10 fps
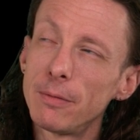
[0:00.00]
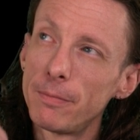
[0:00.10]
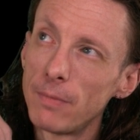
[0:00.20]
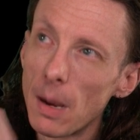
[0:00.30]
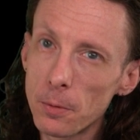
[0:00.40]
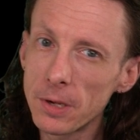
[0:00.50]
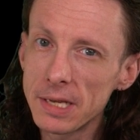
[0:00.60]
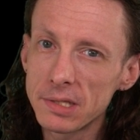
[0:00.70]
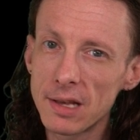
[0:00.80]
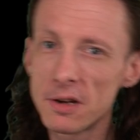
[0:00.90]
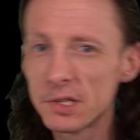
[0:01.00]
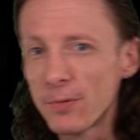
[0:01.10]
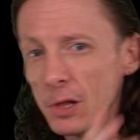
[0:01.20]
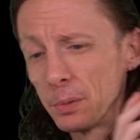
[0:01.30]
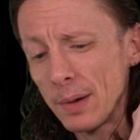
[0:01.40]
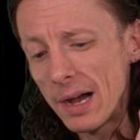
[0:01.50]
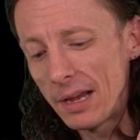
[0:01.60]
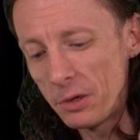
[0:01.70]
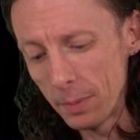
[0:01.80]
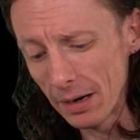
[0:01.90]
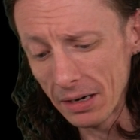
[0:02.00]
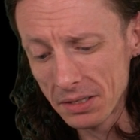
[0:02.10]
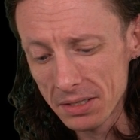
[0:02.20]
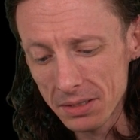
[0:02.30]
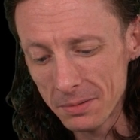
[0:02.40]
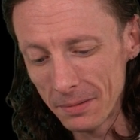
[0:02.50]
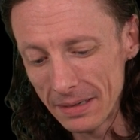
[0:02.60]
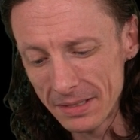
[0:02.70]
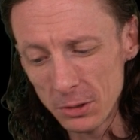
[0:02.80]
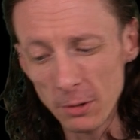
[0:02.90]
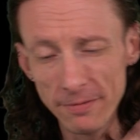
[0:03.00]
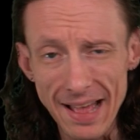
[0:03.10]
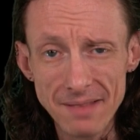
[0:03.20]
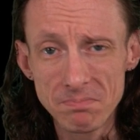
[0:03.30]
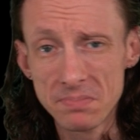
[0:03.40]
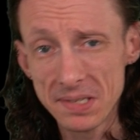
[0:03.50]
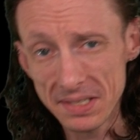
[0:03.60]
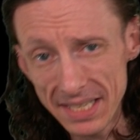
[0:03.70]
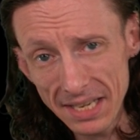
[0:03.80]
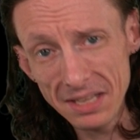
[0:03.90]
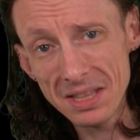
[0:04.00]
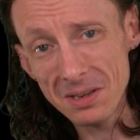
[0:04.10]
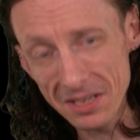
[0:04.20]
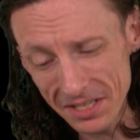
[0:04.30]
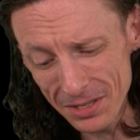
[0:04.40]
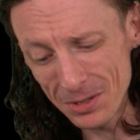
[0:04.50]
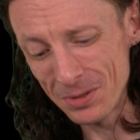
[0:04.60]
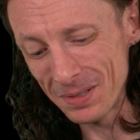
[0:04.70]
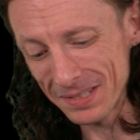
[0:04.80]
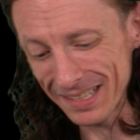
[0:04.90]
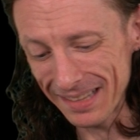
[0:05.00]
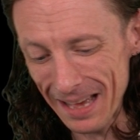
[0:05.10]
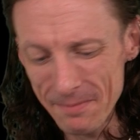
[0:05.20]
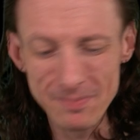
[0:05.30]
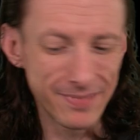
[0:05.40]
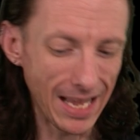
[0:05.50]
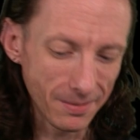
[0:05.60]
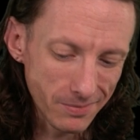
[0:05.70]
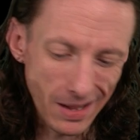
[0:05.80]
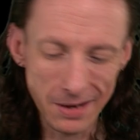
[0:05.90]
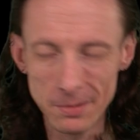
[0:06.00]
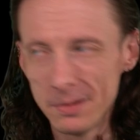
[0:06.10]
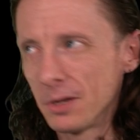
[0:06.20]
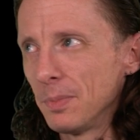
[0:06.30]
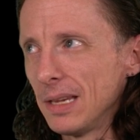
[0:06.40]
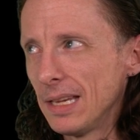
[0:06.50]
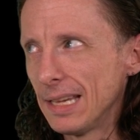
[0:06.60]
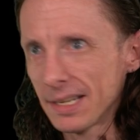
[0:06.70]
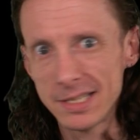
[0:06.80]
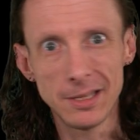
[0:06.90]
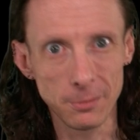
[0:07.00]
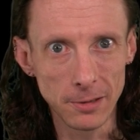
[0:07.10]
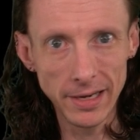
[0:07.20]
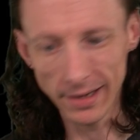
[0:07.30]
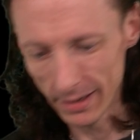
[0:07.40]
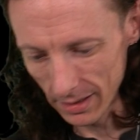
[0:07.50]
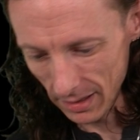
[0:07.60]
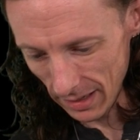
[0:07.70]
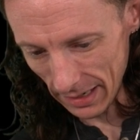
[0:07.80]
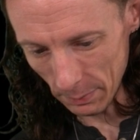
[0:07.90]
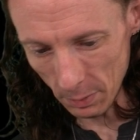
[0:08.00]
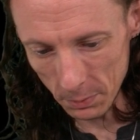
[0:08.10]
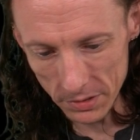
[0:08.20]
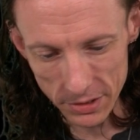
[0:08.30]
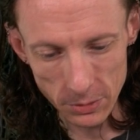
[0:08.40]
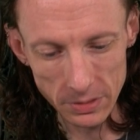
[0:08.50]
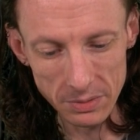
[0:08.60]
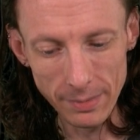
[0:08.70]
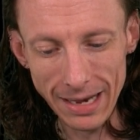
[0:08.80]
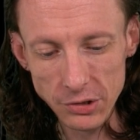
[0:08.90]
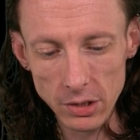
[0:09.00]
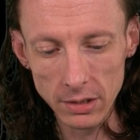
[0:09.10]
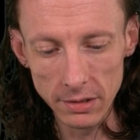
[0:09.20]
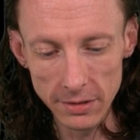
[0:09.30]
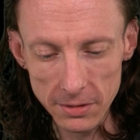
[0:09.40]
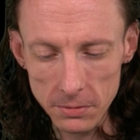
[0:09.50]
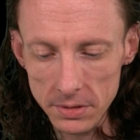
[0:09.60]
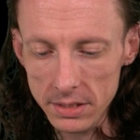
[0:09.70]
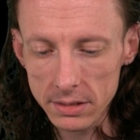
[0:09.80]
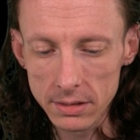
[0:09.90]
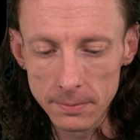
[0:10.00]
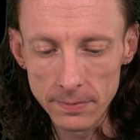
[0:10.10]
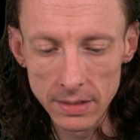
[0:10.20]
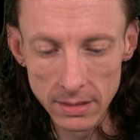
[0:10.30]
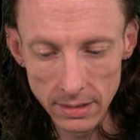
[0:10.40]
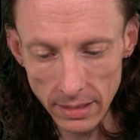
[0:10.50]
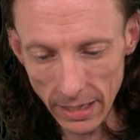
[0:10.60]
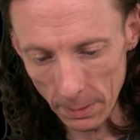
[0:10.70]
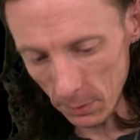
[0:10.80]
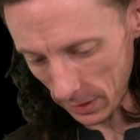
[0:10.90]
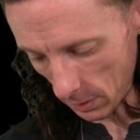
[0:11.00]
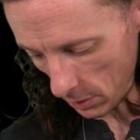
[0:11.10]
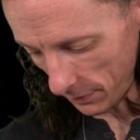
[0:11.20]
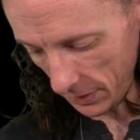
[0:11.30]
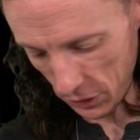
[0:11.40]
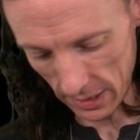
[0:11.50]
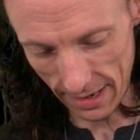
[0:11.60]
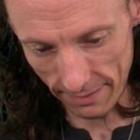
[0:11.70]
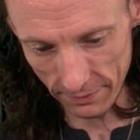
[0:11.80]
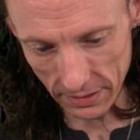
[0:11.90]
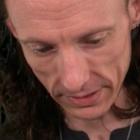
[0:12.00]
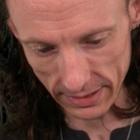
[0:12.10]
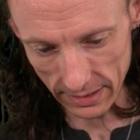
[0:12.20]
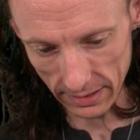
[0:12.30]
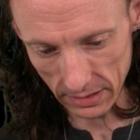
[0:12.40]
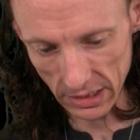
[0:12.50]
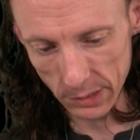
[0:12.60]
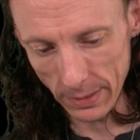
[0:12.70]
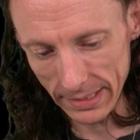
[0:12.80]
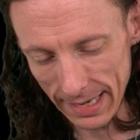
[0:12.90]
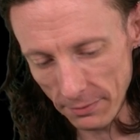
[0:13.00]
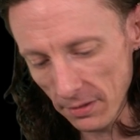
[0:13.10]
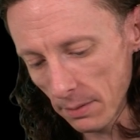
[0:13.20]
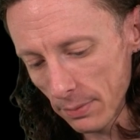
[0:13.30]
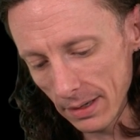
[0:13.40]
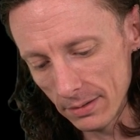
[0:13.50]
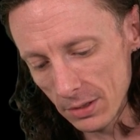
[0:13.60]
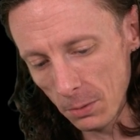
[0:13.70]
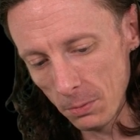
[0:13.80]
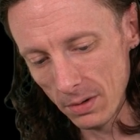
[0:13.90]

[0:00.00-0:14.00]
uppercase letters followed by numerics, right? So your FAT16, 32, things like that. It could be EXT3. And what we'll do is match on those. And really all of these should have this this space after them, but don't.